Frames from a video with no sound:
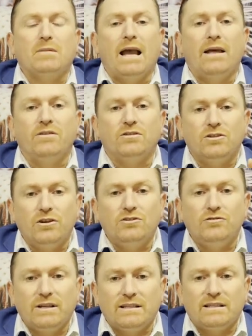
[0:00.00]
And the
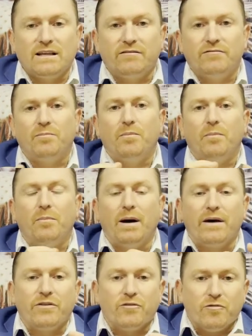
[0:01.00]
surgery itself,
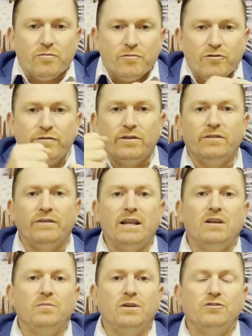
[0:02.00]
by the removal of
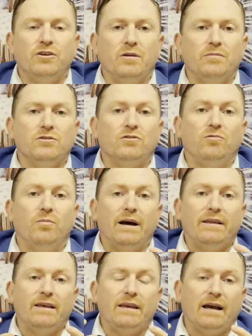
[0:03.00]
endometriomas or
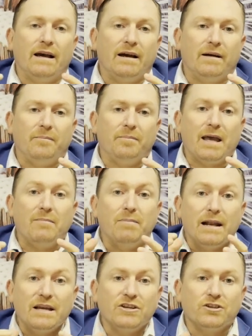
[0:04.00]
by the
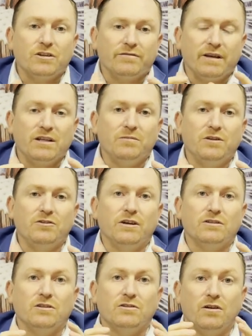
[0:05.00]
ablation of
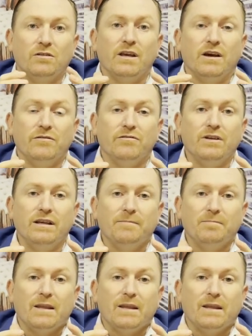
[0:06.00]
endometriosis on the ovary,